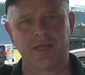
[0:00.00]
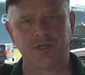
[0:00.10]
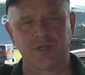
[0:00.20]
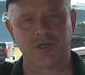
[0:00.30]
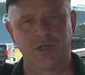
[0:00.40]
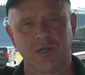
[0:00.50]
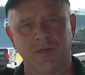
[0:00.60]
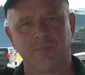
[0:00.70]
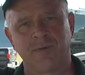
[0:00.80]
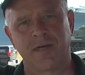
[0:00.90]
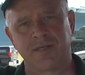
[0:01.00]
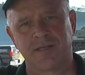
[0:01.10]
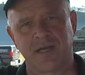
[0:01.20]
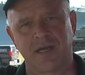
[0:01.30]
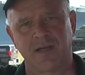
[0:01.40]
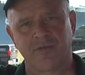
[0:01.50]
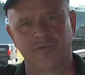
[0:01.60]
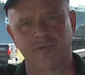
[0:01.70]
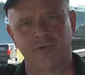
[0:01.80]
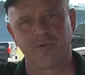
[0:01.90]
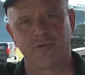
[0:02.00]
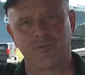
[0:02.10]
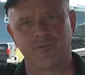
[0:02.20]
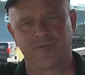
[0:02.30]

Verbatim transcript: much, but uh, through